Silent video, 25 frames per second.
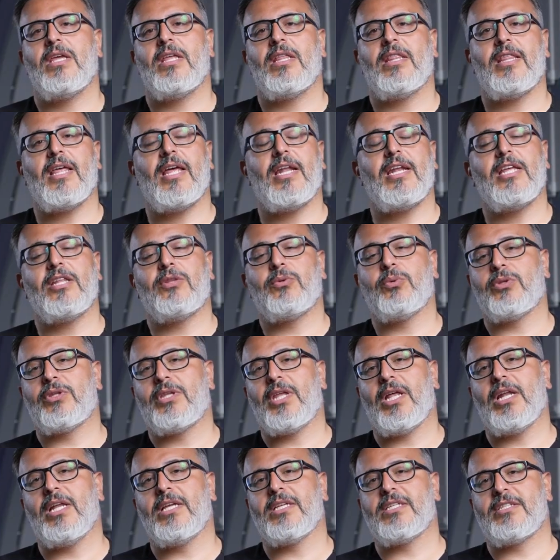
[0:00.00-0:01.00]
Then it would
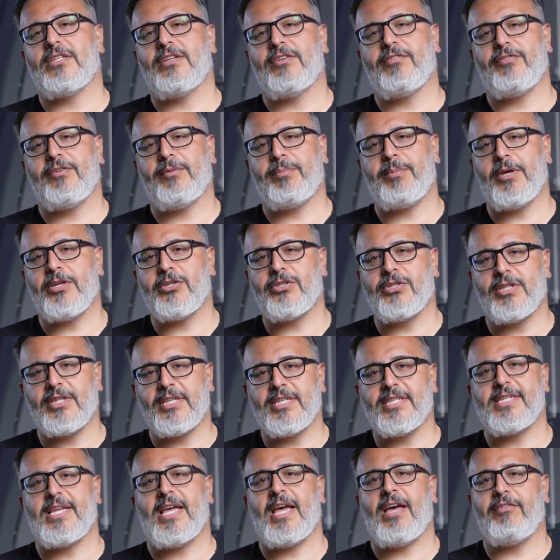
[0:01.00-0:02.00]
tell us if a patient
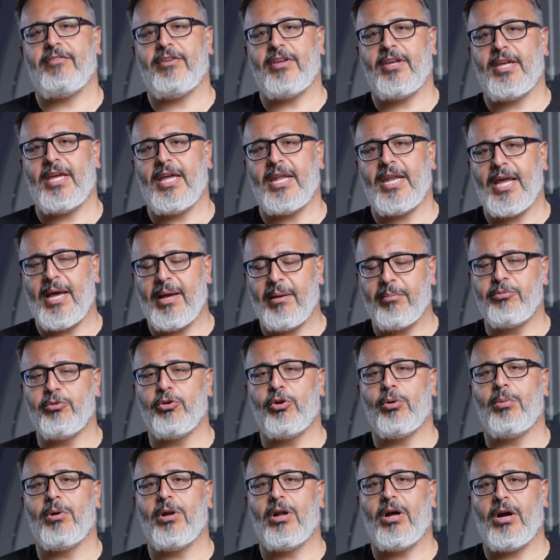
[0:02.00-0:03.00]
is having an
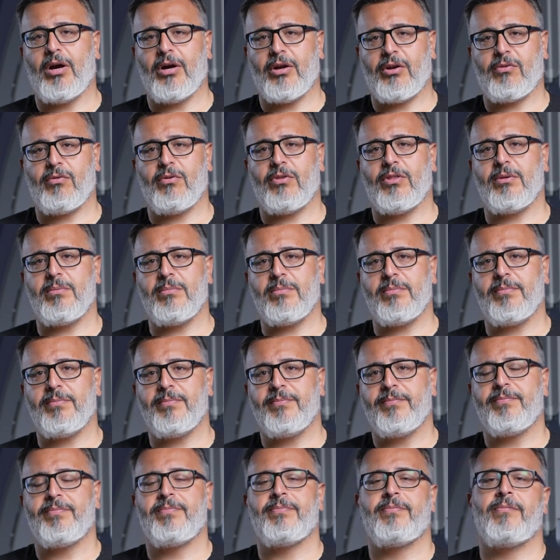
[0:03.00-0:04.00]
abnormal heart rhythm,
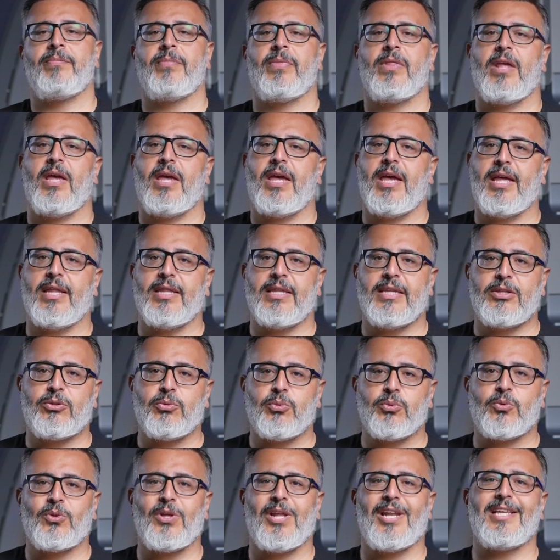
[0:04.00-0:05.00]
and it
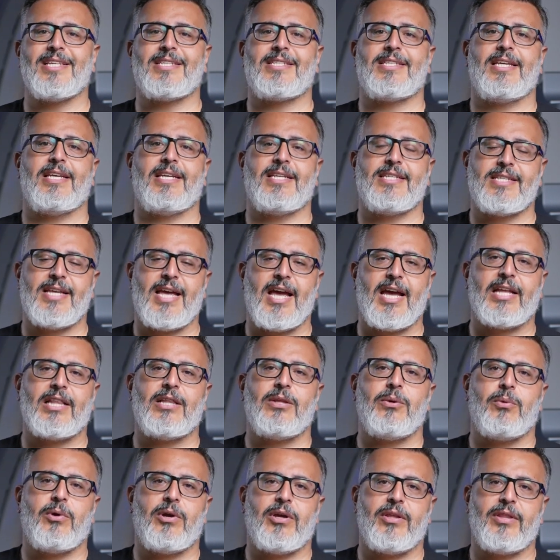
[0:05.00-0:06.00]
would tell us
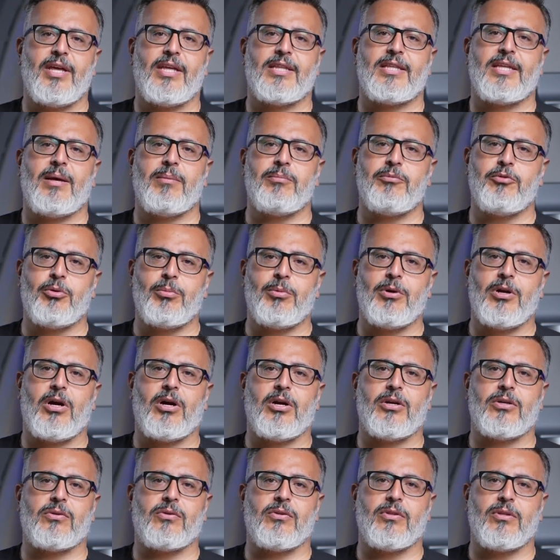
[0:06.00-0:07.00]
exactly where that abnormal
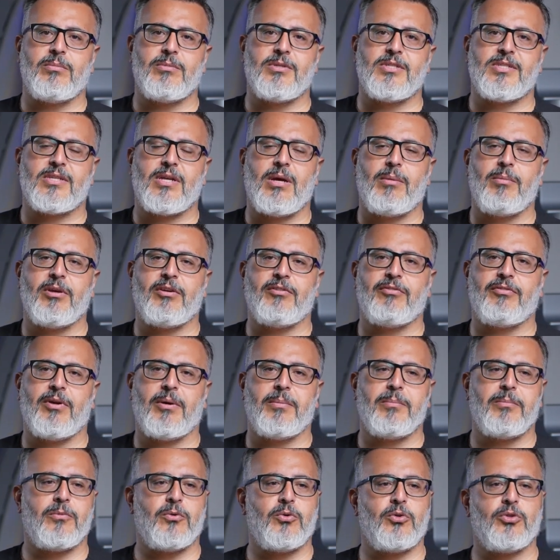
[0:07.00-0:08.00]
heart rhythm is coming
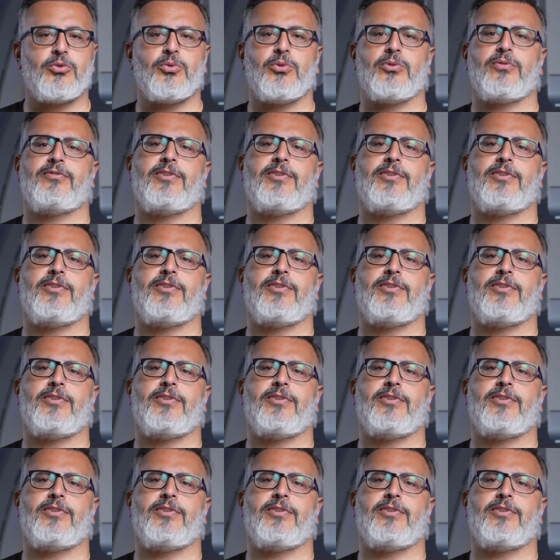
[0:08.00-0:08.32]
from, which would